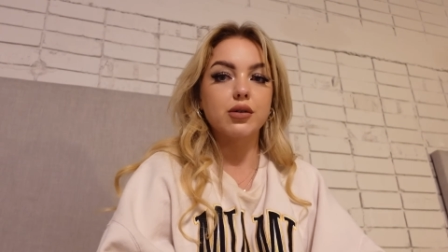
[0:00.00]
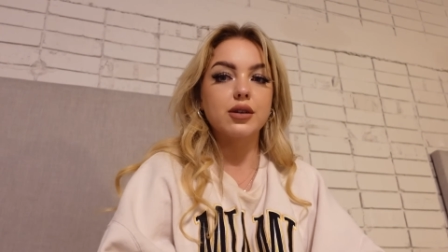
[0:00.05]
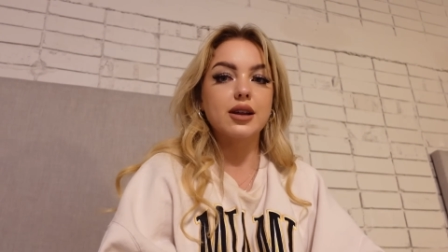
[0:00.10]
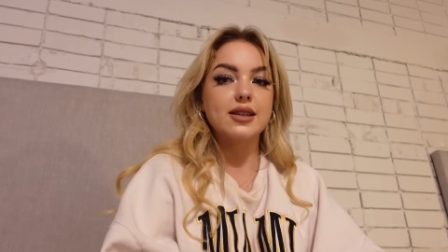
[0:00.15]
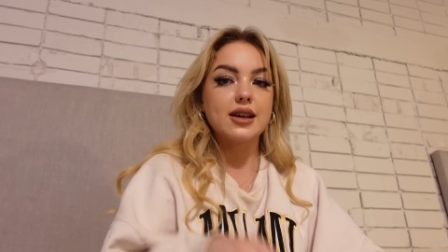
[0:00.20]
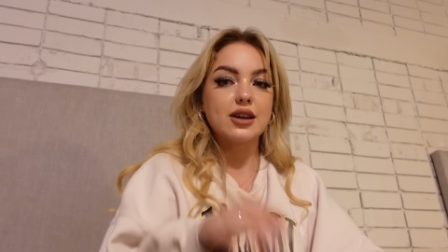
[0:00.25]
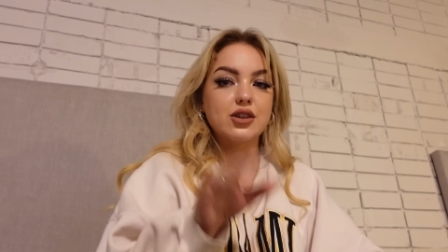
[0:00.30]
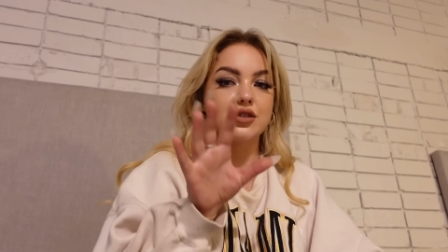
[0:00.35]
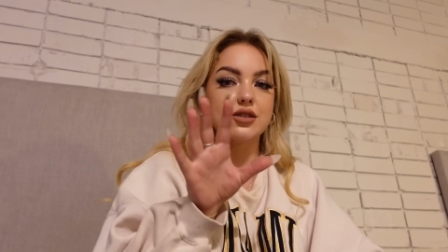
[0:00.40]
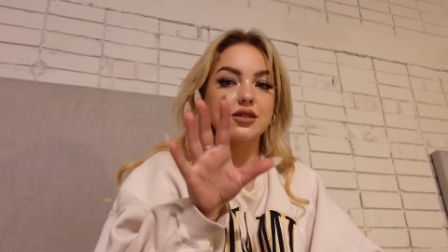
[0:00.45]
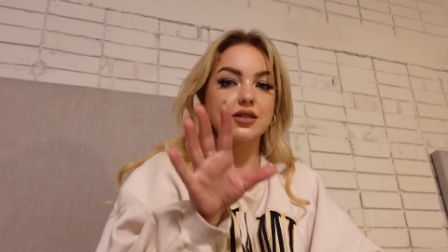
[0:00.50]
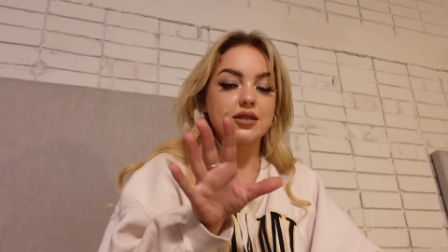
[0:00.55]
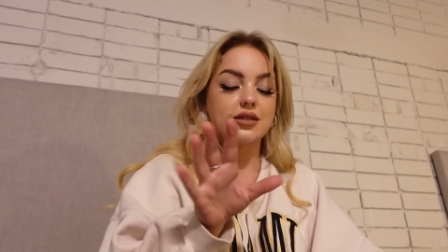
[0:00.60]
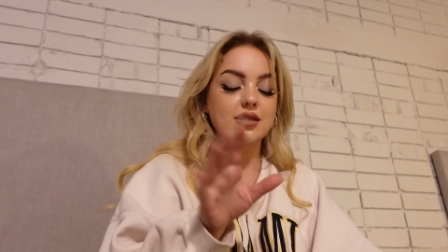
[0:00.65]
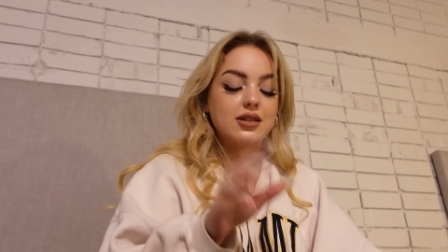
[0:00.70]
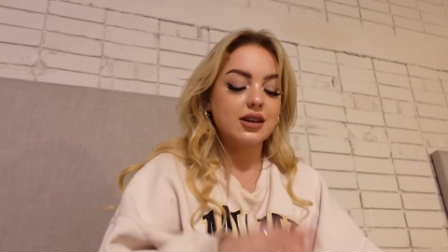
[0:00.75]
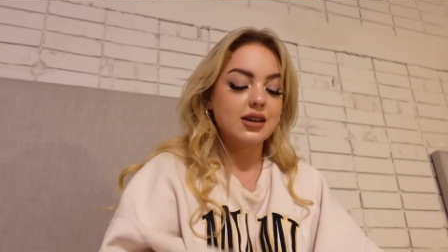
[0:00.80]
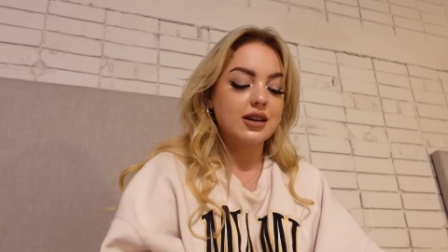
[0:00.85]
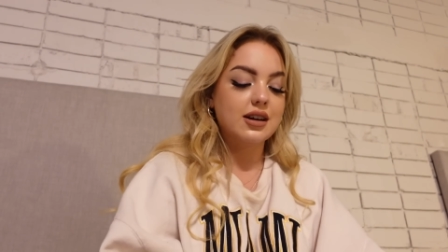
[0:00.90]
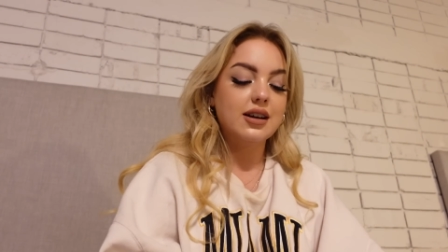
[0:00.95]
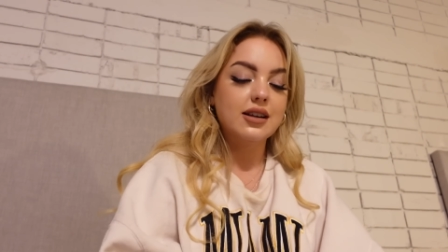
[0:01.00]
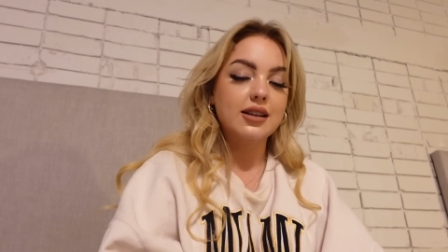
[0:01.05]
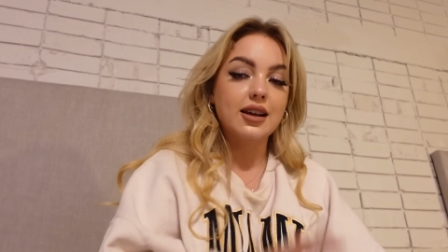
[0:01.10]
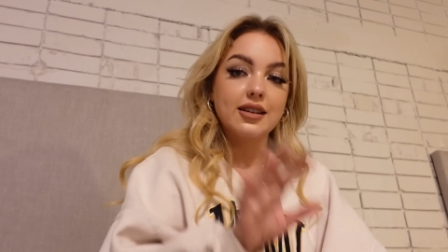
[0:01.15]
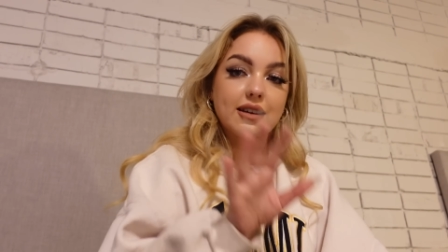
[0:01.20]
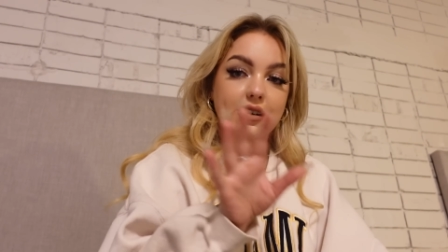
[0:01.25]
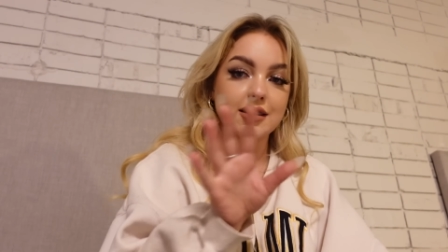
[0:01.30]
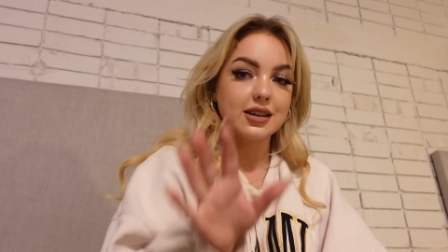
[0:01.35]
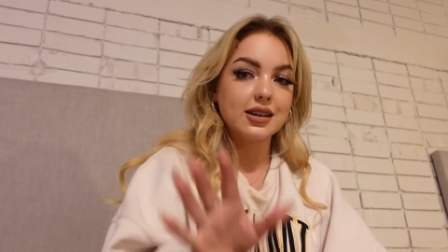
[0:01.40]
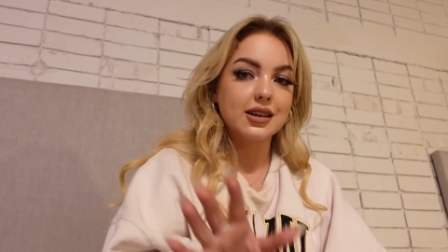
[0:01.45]
Let that just
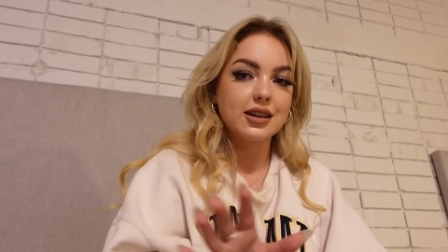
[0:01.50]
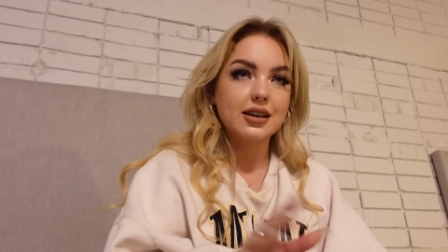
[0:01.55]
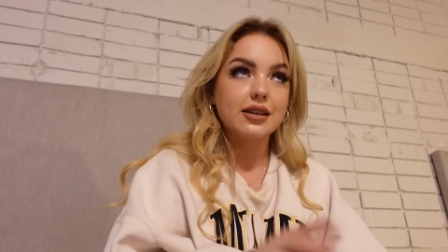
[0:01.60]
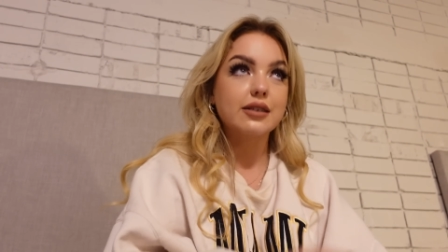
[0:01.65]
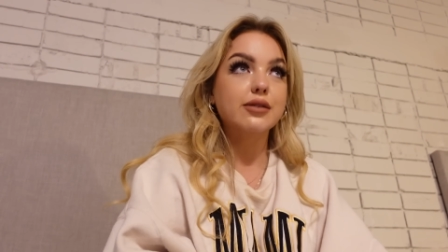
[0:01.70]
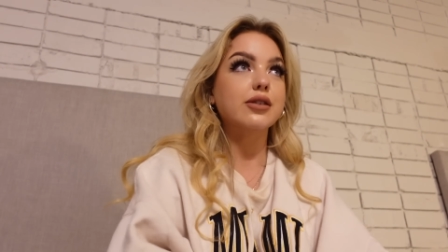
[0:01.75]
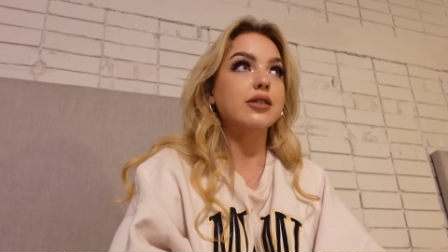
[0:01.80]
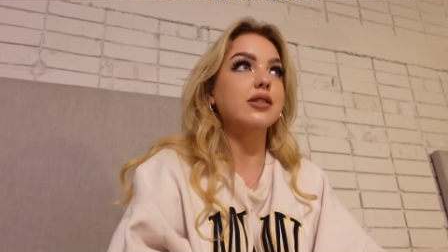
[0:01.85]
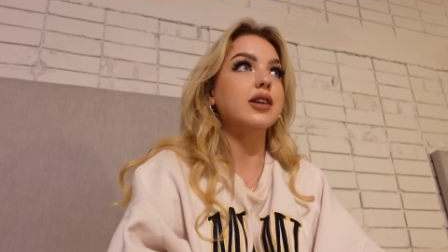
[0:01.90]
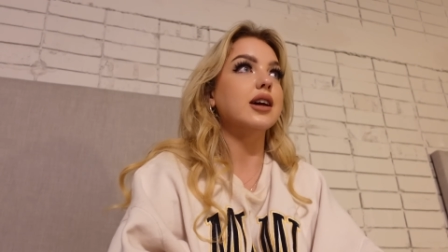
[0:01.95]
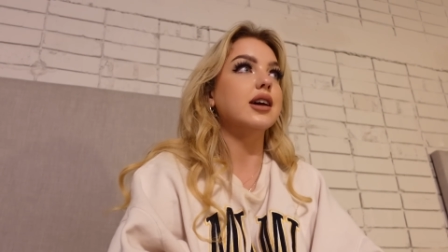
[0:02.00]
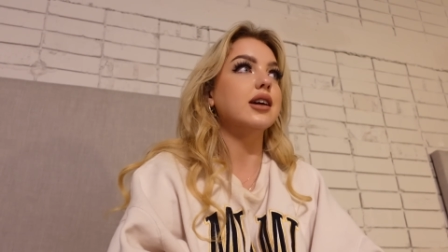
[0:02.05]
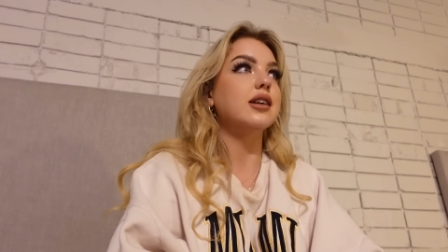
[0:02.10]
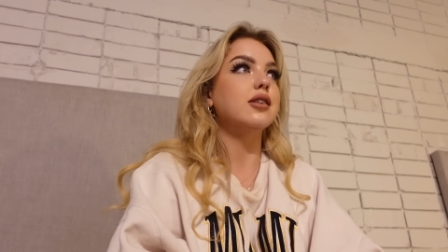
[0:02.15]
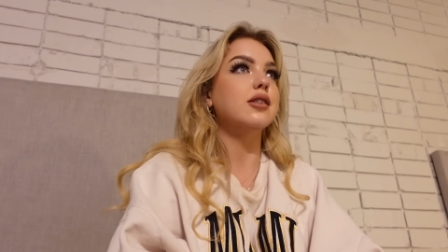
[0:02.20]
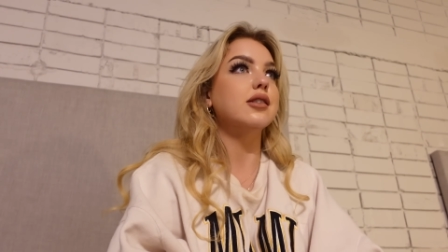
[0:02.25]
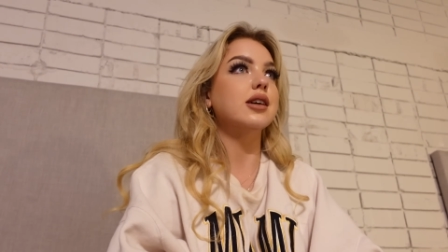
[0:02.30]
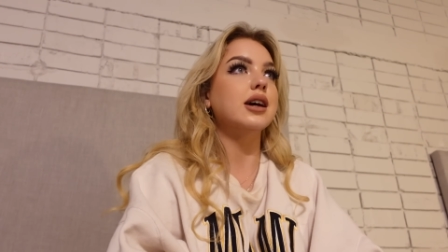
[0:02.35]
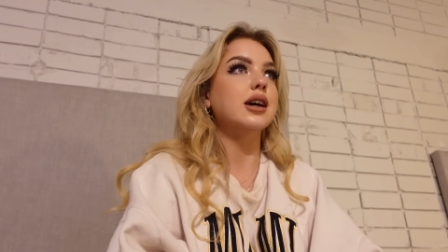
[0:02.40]
let that sink in for a second because